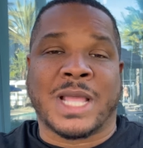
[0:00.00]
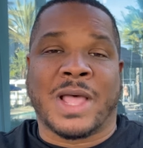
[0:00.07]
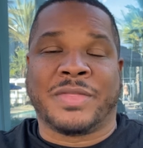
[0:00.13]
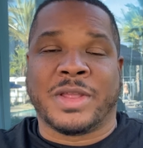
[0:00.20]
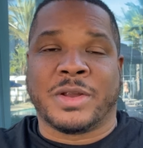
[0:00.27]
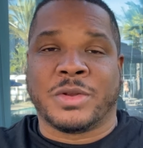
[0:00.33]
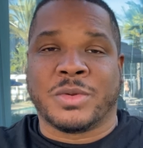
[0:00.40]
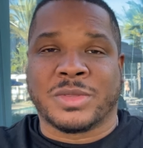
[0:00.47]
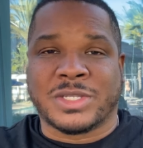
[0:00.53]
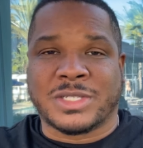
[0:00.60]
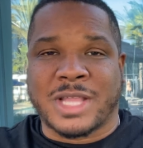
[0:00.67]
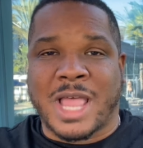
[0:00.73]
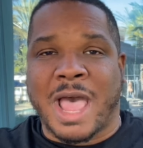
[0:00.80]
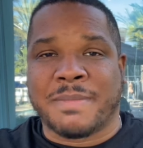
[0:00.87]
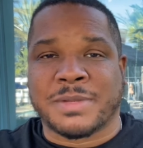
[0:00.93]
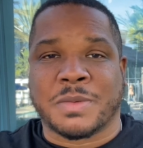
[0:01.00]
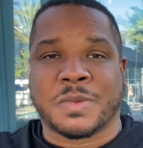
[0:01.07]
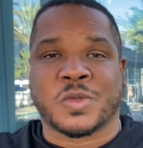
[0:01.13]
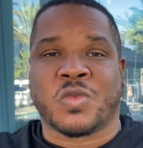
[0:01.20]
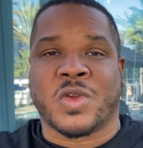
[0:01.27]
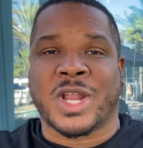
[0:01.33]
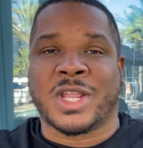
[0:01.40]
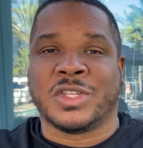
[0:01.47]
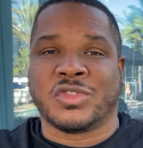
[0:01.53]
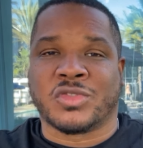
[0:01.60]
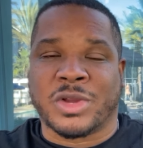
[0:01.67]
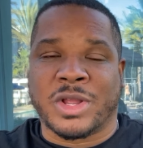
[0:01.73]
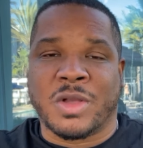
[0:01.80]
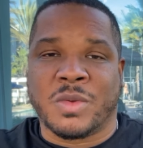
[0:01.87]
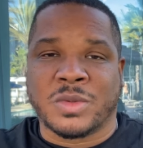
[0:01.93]
out there doing stops, I was running
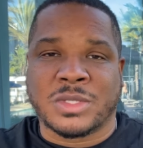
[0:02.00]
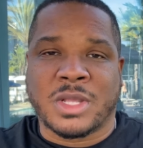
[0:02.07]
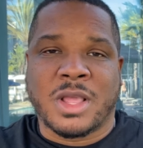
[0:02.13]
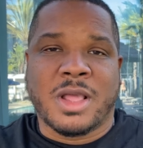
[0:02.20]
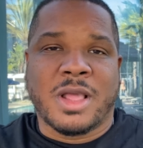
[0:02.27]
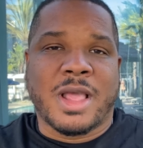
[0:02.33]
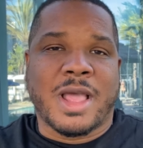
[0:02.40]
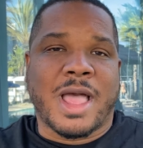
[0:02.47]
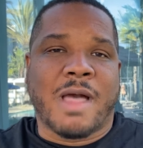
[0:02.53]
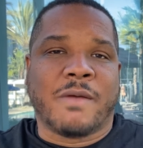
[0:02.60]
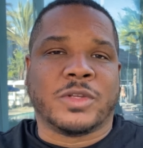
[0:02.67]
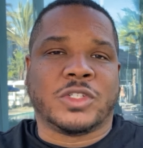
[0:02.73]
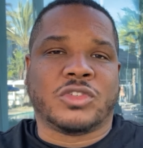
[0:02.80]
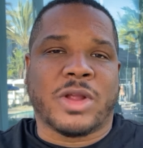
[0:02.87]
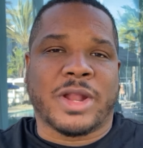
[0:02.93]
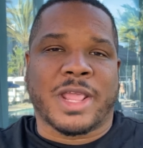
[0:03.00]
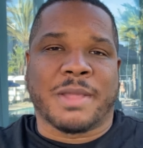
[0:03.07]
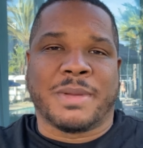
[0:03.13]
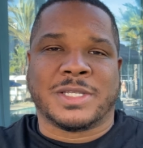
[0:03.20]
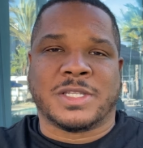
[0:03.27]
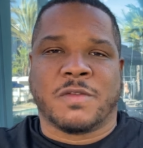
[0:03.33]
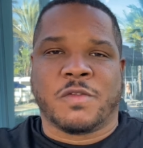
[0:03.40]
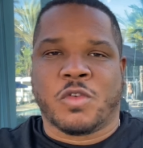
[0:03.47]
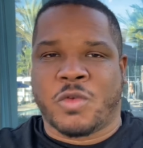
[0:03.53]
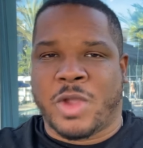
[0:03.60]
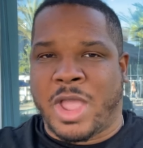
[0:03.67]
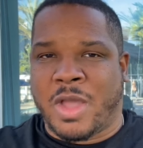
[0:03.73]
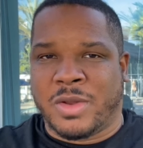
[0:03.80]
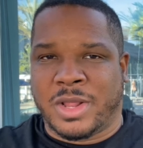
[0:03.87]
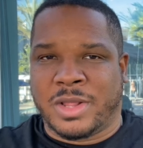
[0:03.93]
drills, I was trying to get myself
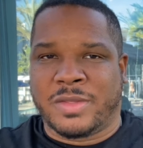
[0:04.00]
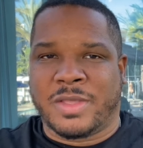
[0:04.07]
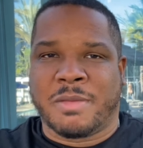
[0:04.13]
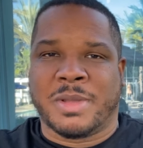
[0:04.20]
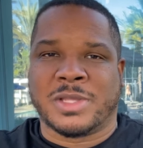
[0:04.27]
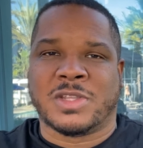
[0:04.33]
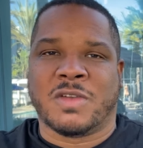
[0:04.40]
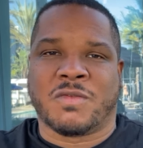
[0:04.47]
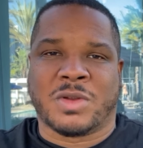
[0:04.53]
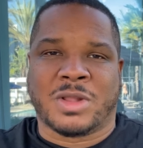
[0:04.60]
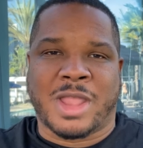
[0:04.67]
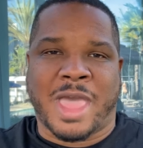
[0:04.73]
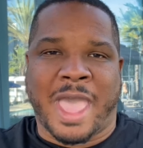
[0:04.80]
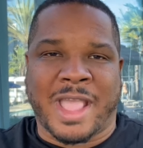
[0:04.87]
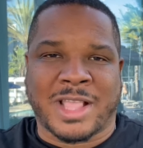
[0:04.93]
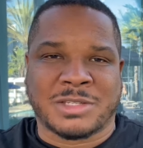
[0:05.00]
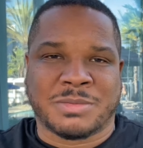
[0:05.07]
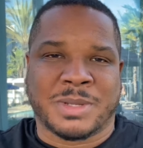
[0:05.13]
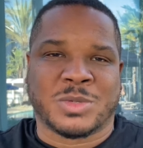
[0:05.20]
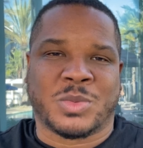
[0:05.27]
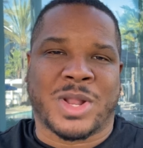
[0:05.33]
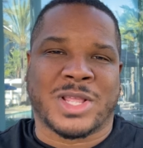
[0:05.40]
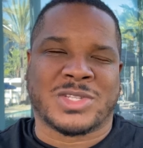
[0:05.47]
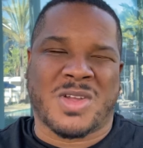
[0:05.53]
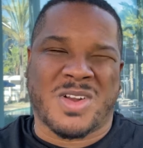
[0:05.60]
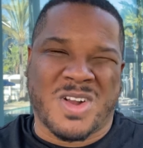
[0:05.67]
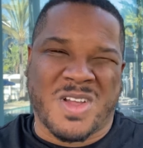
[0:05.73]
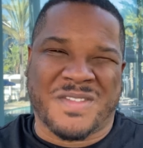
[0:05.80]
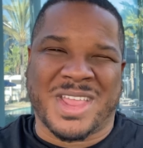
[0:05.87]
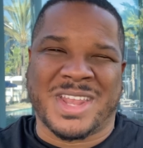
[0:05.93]
grounded, get myself relaxed because when I
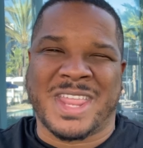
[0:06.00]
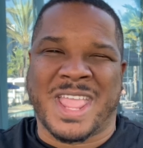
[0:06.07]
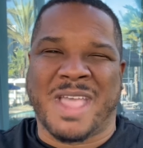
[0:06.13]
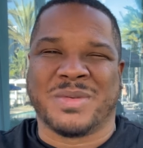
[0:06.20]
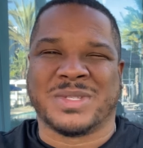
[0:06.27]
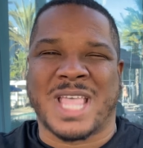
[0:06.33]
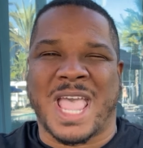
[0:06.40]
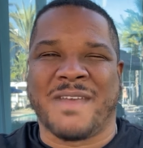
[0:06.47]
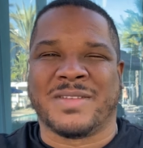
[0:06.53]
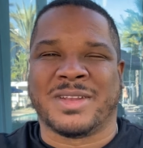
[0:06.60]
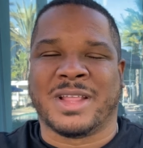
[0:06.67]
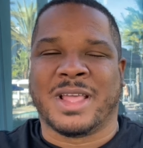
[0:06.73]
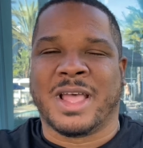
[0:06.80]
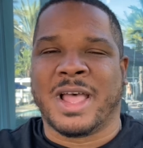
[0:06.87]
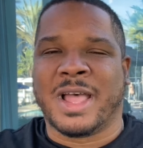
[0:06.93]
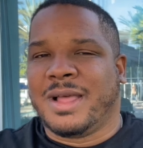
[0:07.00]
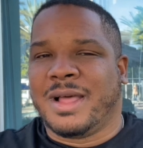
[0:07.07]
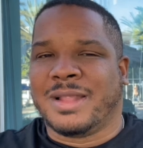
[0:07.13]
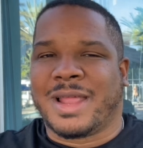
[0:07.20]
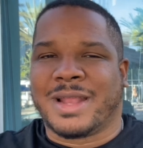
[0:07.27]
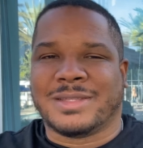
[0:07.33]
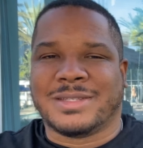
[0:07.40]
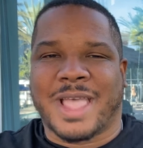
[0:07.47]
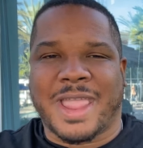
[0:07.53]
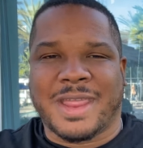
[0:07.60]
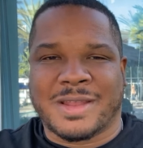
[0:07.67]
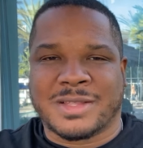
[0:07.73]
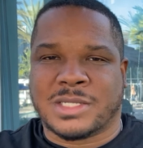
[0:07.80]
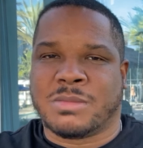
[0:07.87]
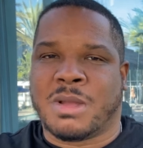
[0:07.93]
started off that day, I was having uh, a lot of
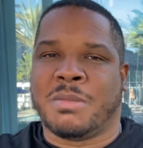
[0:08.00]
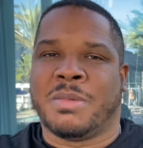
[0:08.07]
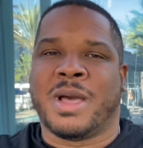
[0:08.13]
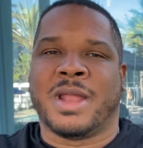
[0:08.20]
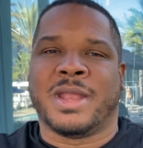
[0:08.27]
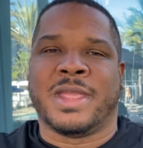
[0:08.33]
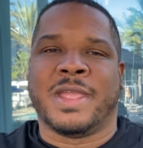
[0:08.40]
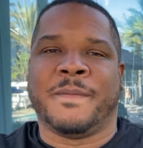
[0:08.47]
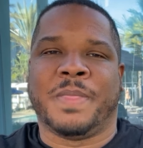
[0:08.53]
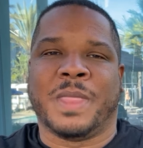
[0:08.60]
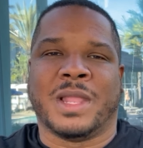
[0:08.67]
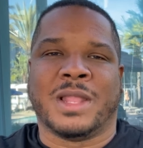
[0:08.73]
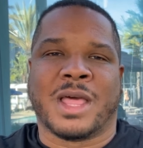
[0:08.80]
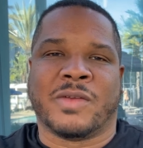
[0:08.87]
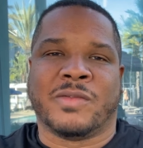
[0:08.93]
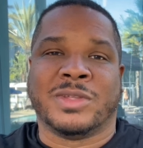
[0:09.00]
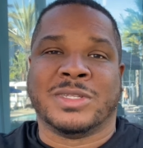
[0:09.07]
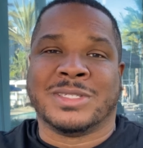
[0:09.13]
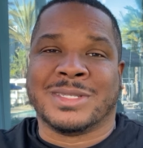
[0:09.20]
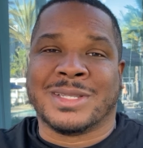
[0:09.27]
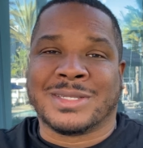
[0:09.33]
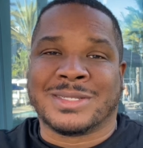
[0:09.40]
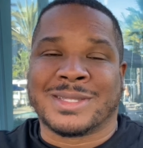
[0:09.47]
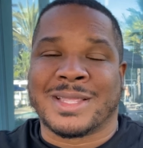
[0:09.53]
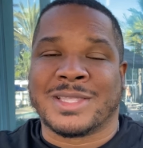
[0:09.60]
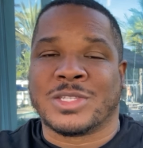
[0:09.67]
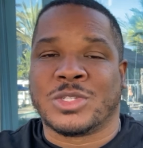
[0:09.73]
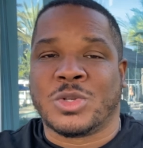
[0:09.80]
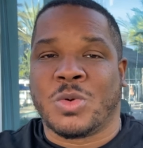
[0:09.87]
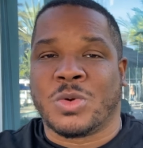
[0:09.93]
tightness in my body, a lot of
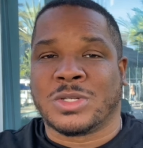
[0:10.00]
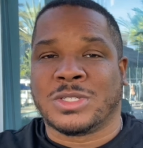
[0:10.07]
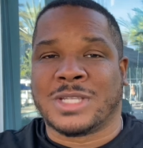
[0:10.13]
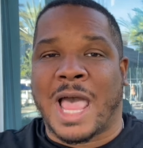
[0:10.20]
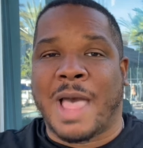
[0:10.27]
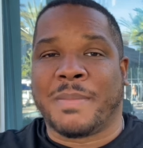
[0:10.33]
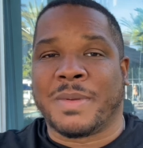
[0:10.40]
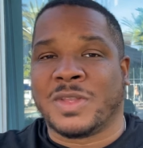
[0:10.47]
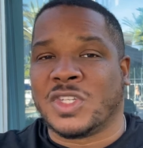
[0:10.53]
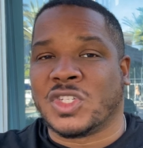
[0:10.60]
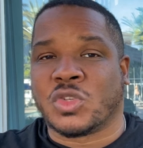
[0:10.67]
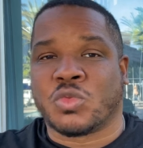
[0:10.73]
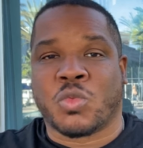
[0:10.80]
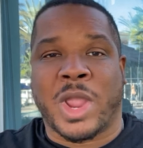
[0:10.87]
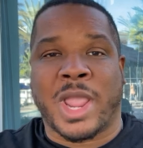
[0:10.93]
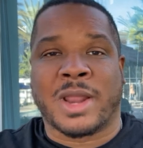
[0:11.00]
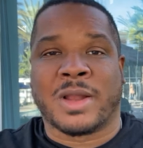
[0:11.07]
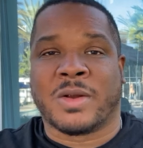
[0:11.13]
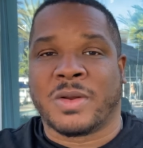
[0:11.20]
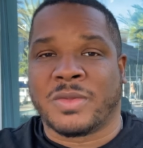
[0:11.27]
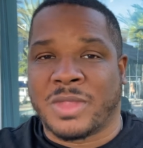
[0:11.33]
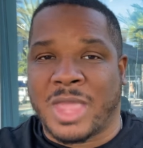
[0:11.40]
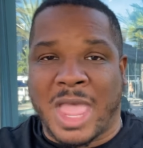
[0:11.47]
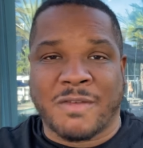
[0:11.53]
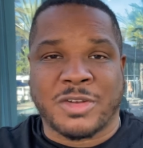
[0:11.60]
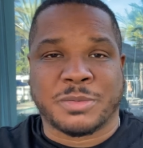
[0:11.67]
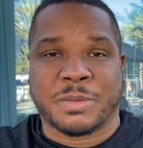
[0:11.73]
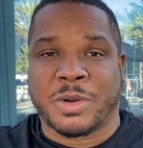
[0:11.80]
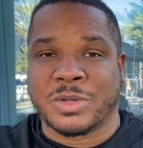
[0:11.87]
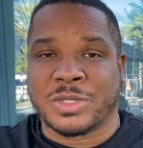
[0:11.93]
resistance towards stopping, just regular,
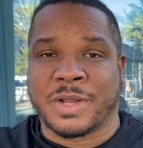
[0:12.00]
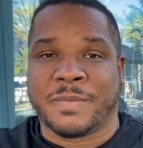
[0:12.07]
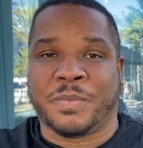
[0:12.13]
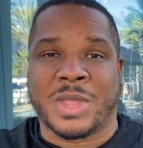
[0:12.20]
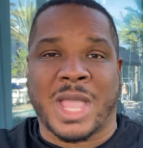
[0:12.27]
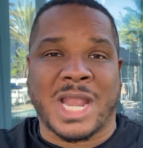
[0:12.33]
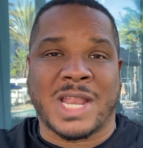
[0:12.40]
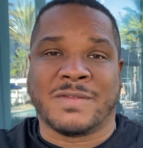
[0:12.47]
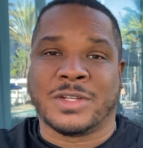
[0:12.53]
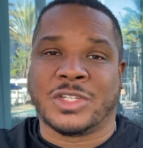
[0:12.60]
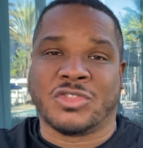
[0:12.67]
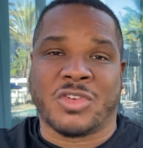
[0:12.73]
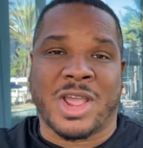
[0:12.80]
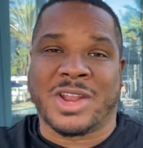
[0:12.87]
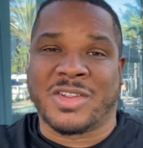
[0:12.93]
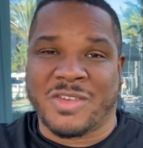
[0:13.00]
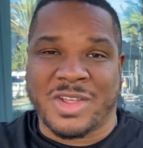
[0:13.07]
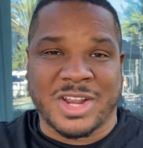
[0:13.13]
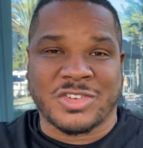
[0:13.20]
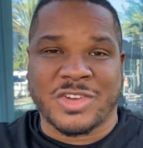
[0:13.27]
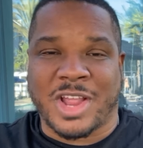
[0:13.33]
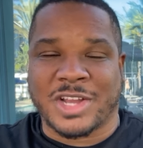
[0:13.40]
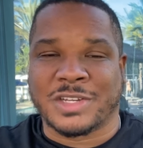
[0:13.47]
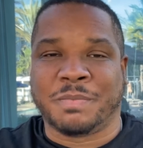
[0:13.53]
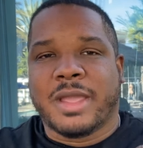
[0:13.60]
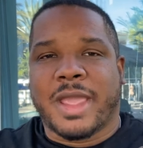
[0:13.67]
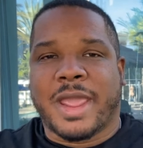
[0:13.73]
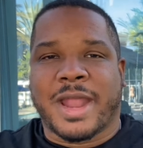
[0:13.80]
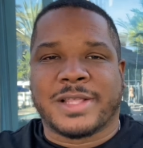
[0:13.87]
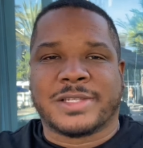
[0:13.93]
average person, not even trying to create attraction.
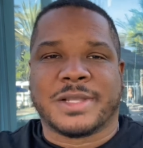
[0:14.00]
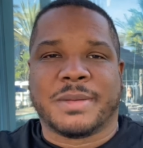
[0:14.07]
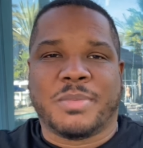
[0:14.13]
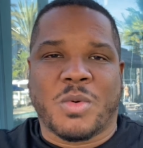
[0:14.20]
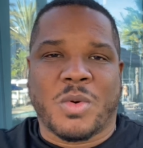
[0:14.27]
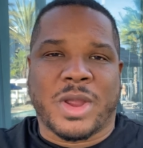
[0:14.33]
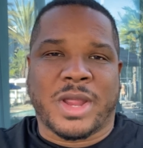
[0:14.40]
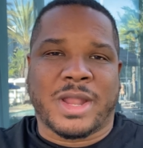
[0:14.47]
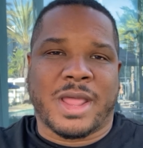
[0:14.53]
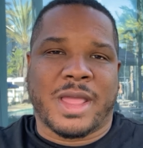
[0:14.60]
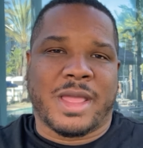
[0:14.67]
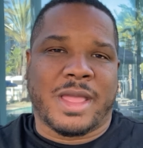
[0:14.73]
And at some point,